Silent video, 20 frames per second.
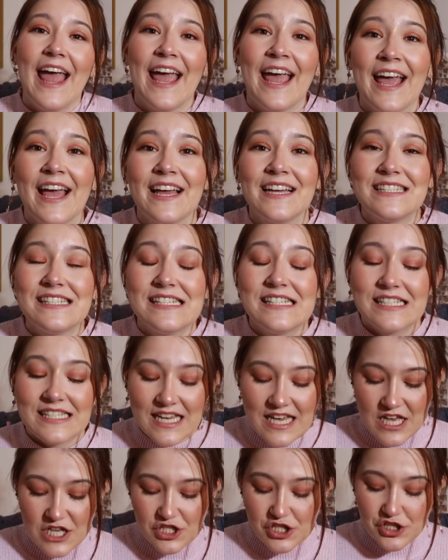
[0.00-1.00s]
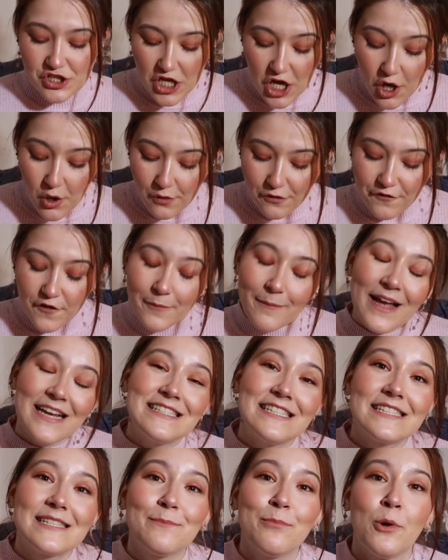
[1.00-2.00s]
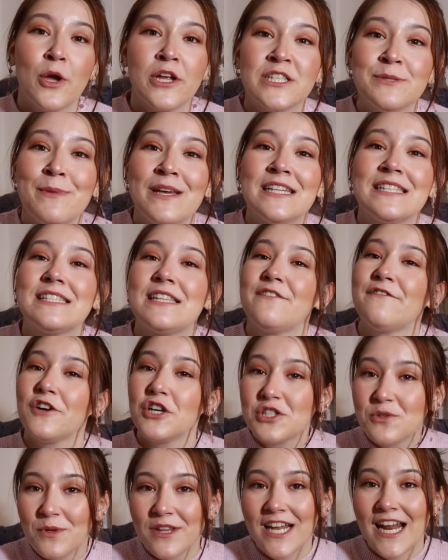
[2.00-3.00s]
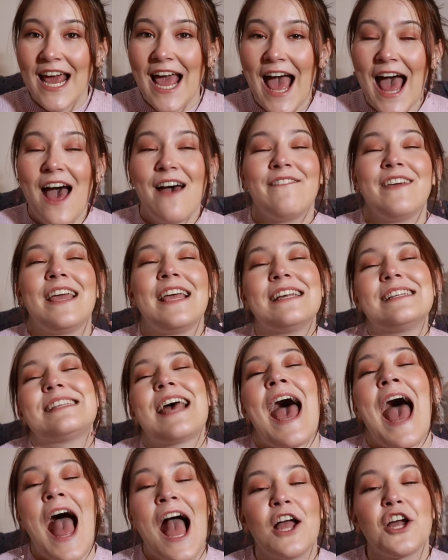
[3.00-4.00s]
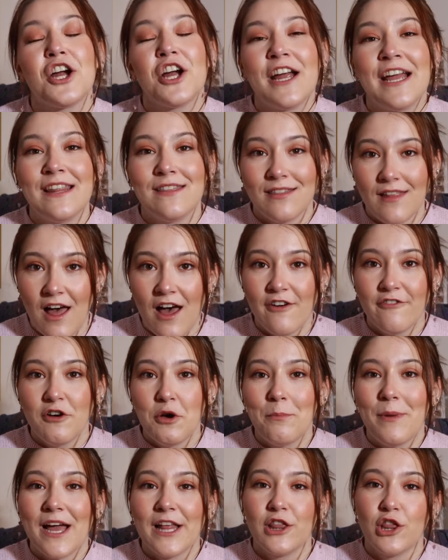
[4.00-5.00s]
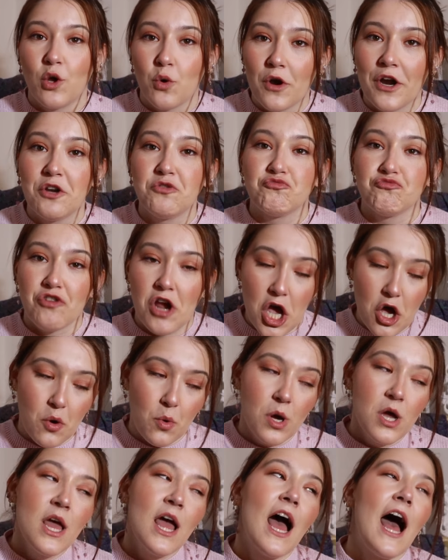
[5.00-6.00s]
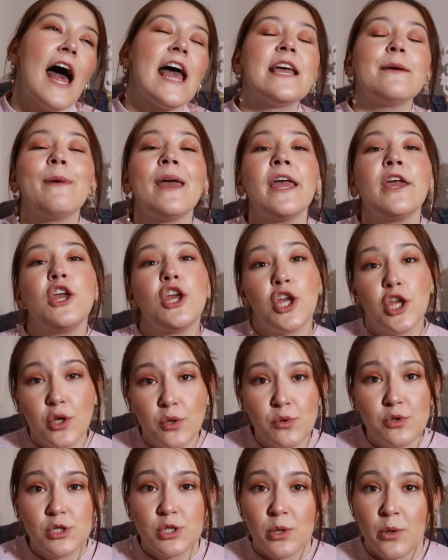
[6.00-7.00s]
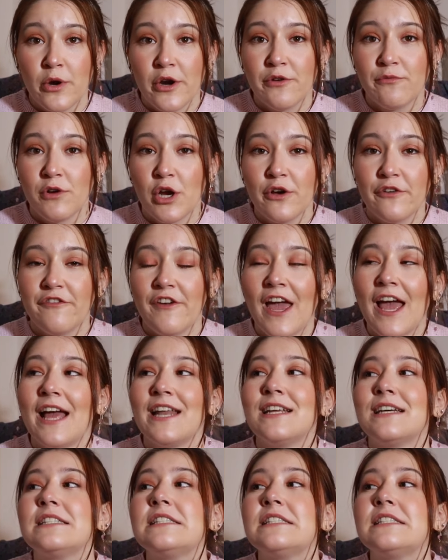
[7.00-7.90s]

And so for my disappointments, the first one that I have is Hacker in Love by Lauren Rowe. I am a huge Lauren Rowe fan,